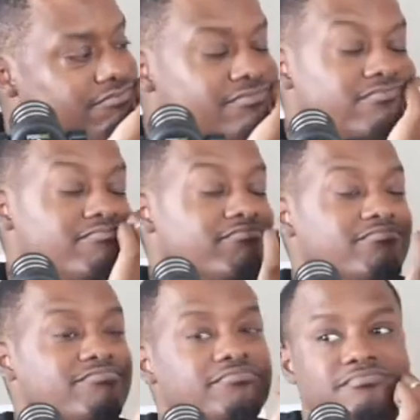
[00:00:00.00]

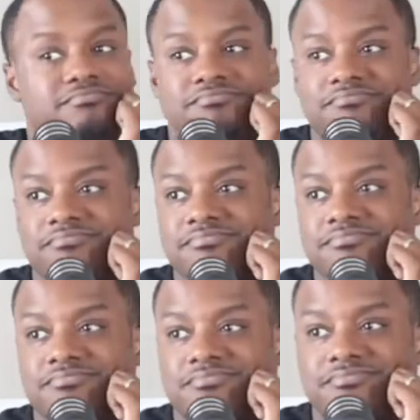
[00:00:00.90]

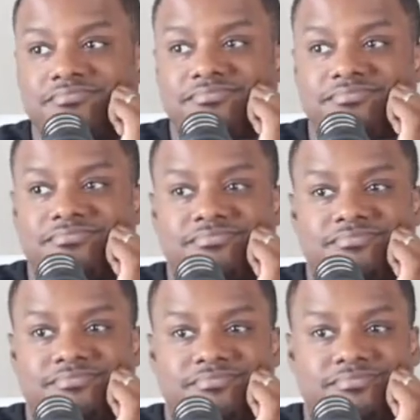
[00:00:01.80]

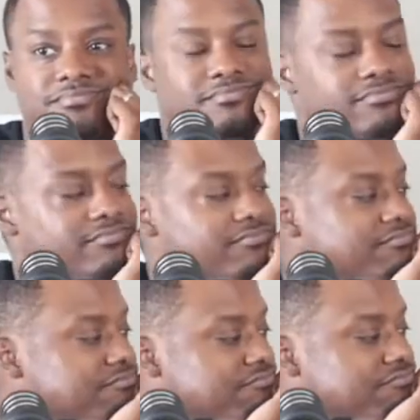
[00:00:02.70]

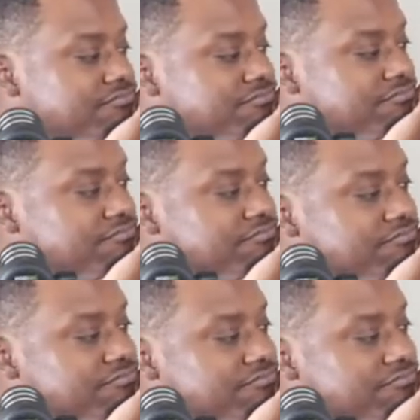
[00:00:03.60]

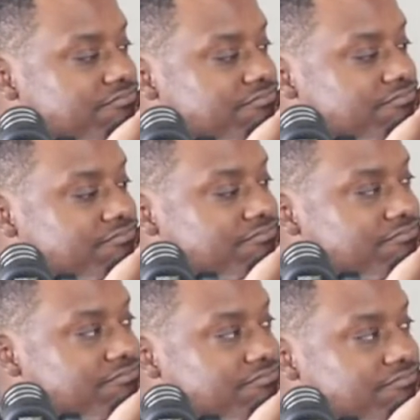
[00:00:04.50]

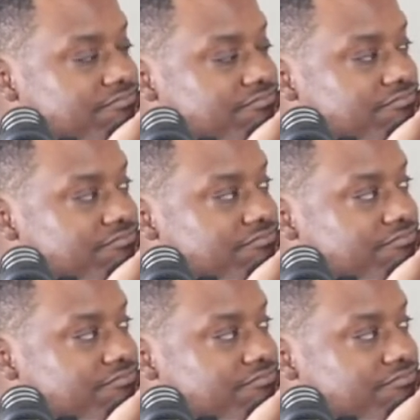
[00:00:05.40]
The person shown says nothing.